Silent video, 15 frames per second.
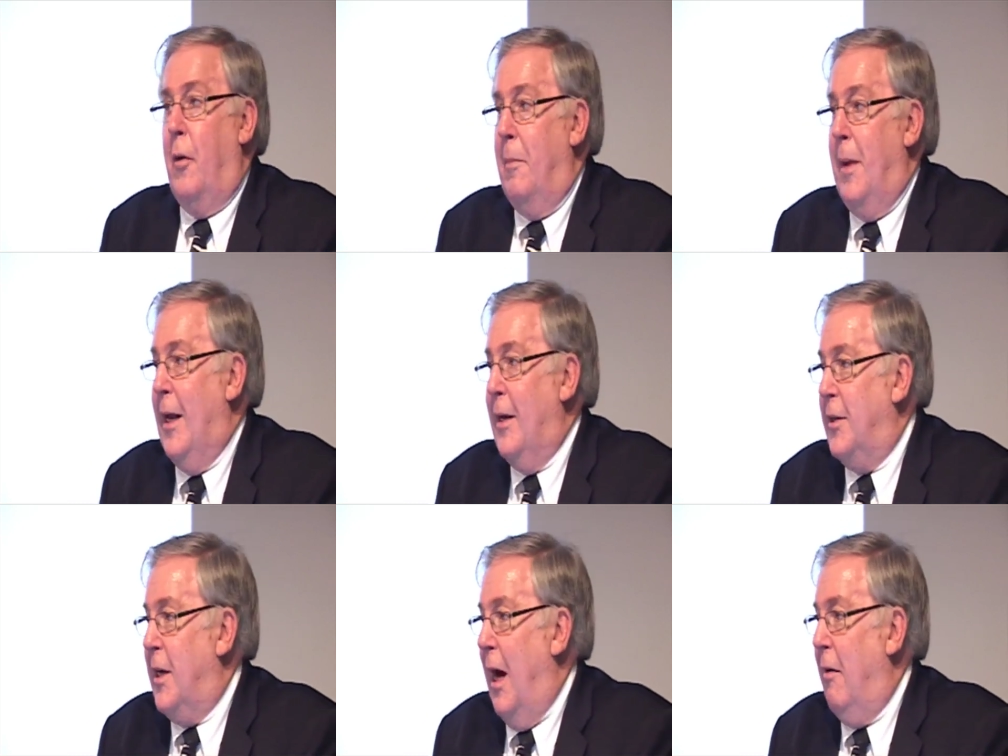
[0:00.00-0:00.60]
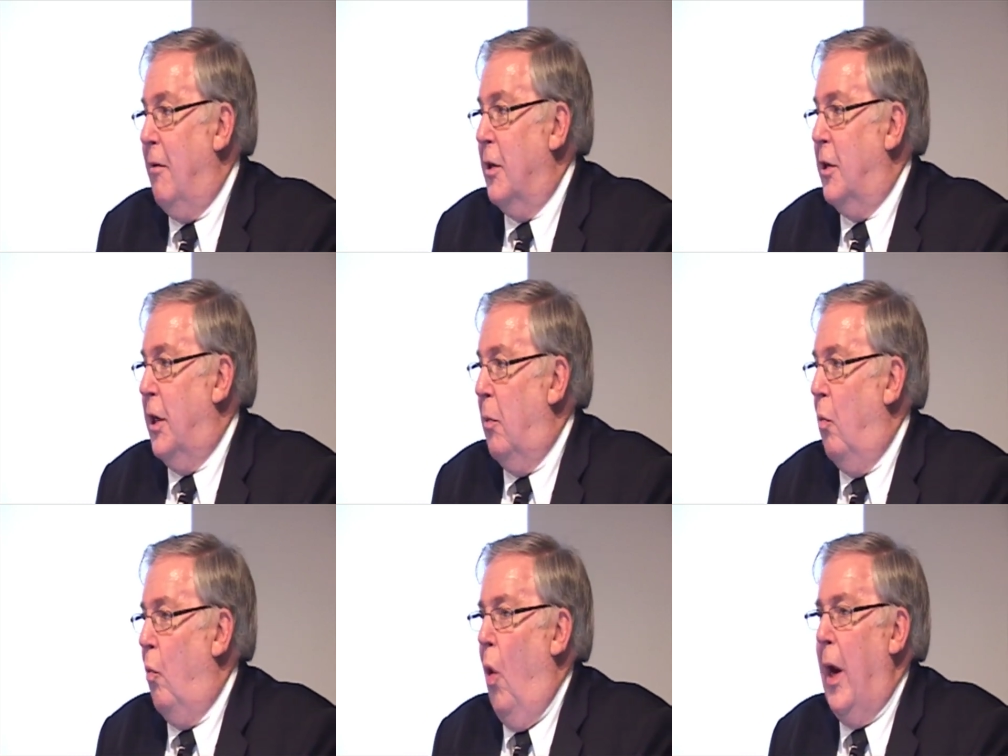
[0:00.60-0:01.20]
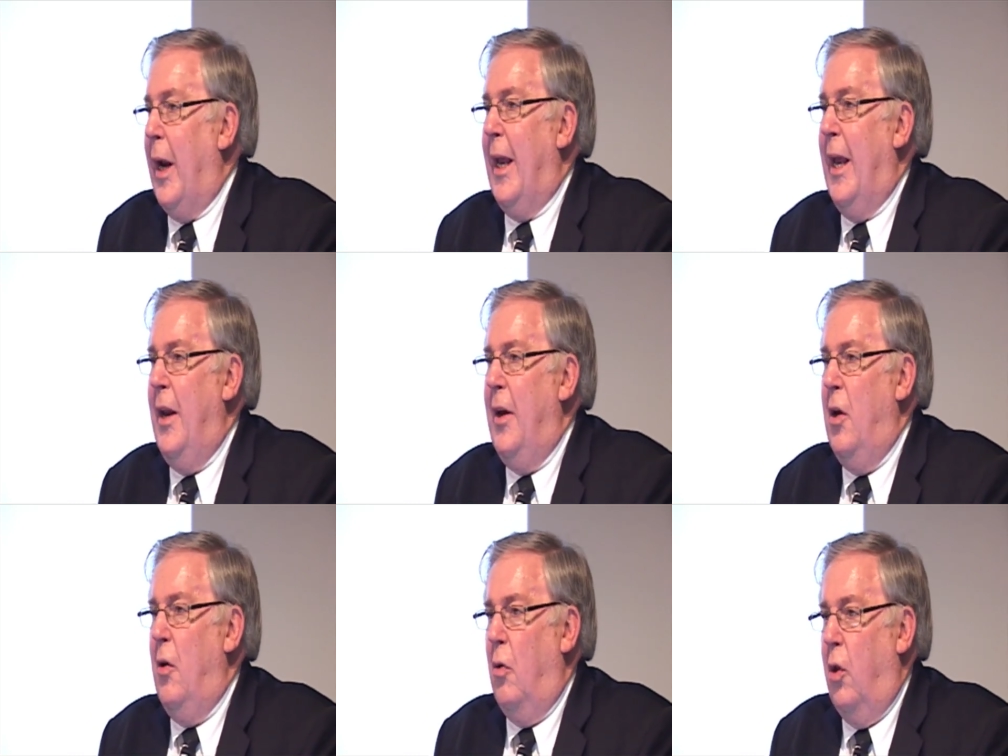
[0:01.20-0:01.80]
from histology, what
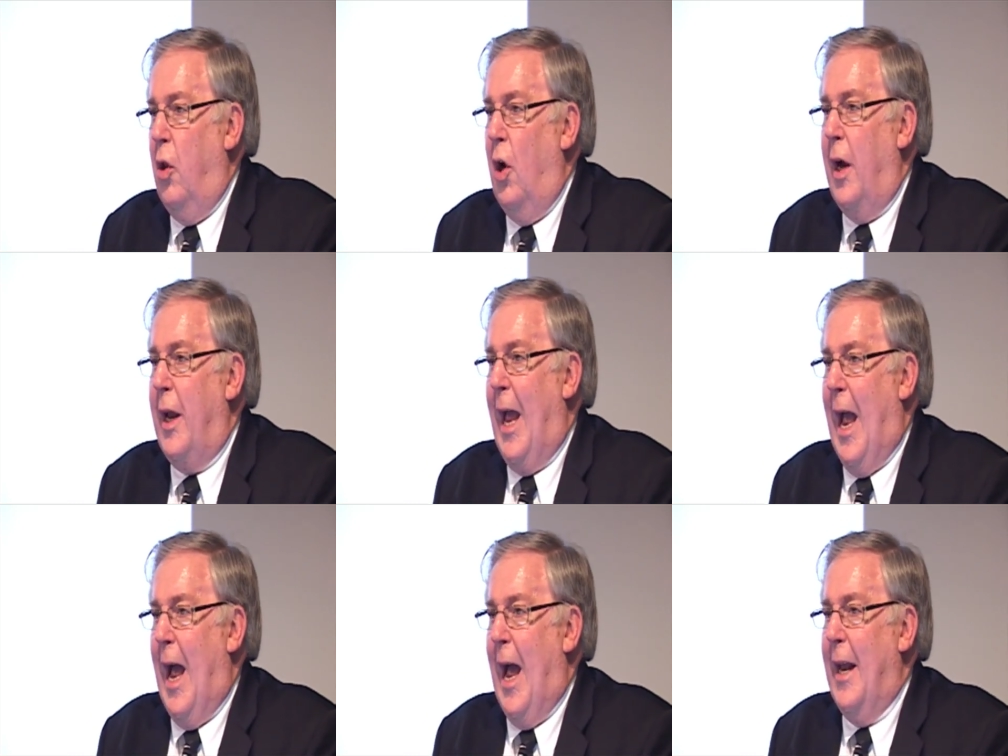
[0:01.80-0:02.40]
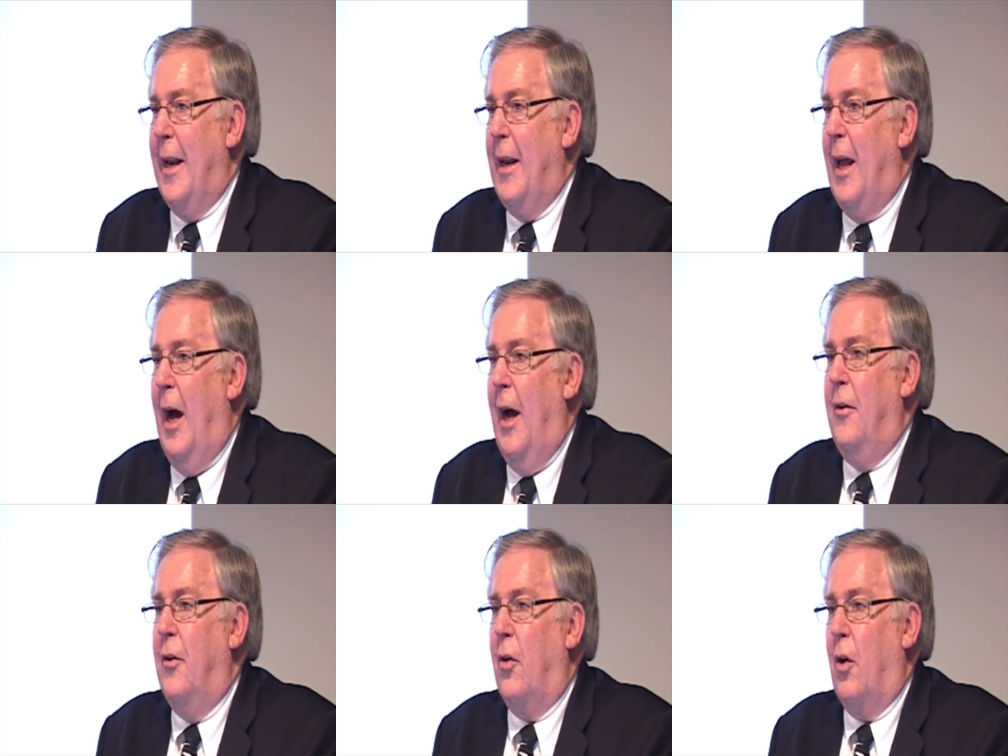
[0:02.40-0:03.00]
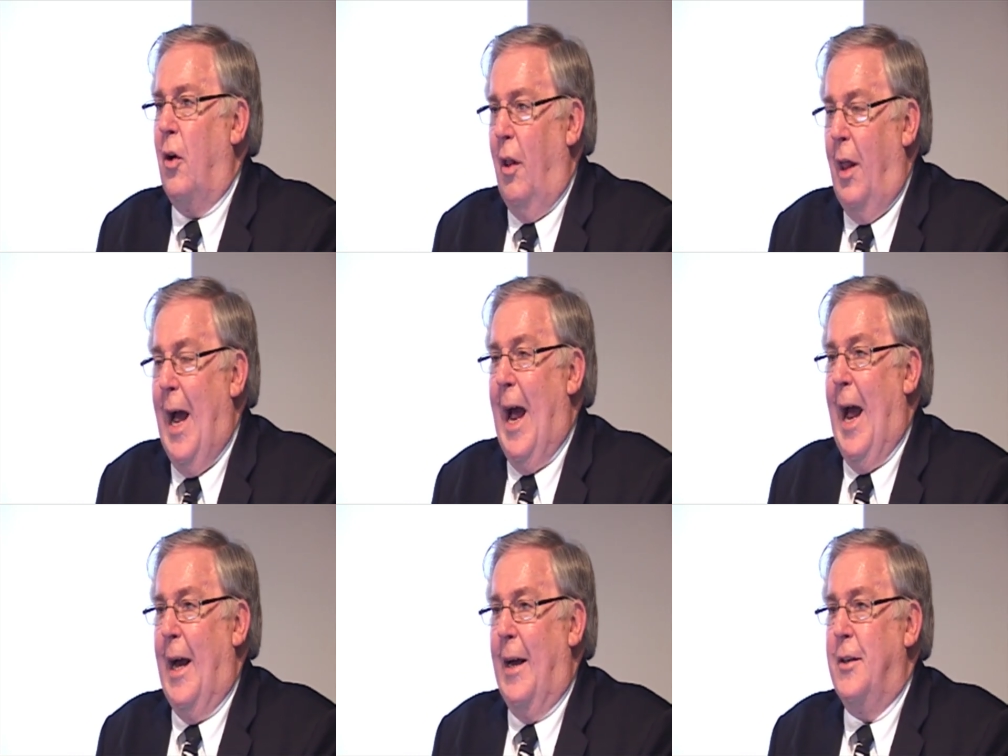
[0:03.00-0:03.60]
can you look at under
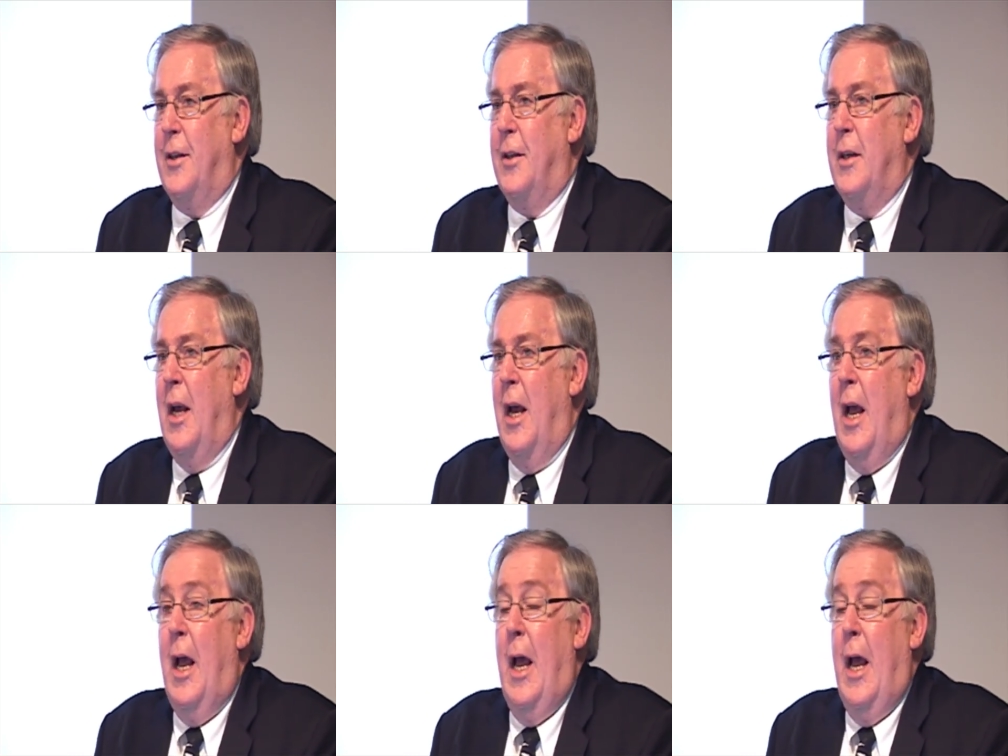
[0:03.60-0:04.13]
glass,